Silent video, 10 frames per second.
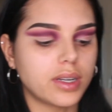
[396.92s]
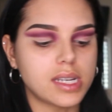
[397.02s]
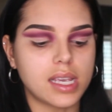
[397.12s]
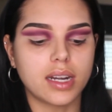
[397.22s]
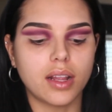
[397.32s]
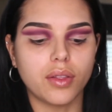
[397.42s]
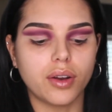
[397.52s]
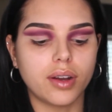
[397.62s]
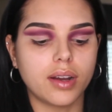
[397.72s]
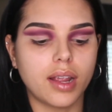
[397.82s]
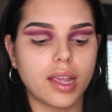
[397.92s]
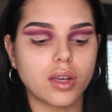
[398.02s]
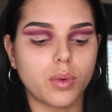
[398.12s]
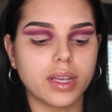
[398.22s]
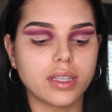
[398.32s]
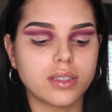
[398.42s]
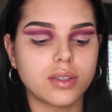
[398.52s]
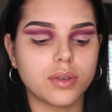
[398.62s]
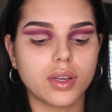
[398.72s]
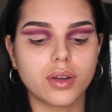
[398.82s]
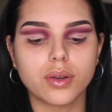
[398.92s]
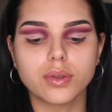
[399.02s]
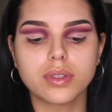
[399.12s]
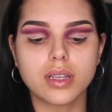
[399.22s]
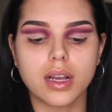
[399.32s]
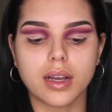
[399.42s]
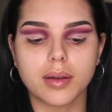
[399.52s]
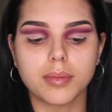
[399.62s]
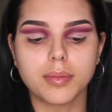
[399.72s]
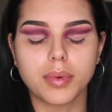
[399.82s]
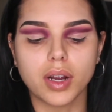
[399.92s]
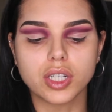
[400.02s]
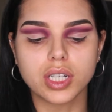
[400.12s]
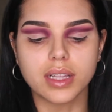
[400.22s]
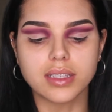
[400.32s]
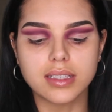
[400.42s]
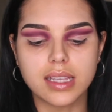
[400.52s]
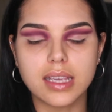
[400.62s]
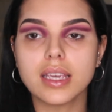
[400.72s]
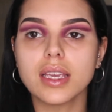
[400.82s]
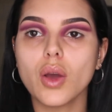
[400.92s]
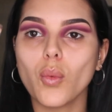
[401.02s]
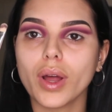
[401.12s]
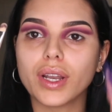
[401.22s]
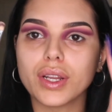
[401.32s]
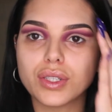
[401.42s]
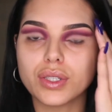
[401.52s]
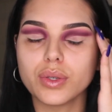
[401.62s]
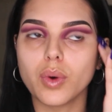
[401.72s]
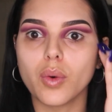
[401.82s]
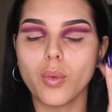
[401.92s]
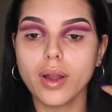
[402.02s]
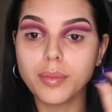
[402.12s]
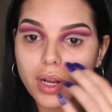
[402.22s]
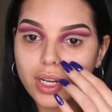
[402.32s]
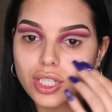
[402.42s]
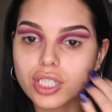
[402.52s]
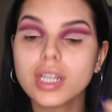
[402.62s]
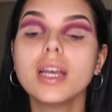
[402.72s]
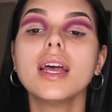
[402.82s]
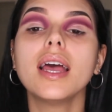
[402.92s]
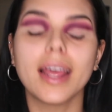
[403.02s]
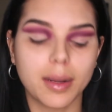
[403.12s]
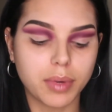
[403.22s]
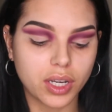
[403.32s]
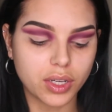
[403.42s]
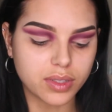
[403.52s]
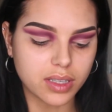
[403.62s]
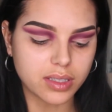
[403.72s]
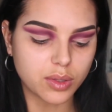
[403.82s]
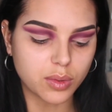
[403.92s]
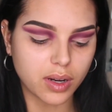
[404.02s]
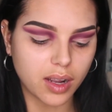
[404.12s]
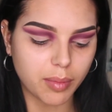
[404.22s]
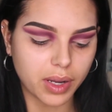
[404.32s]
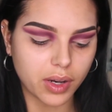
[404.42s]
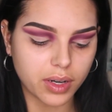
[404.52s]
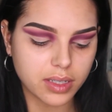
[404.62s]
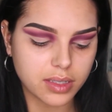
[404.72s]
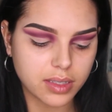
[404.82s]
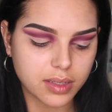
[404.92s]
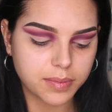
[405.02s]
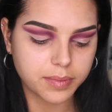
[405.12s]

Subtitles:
are taking another AOA Studios brush, and this is the E121 brush, and I'm going to use this to cut my crease.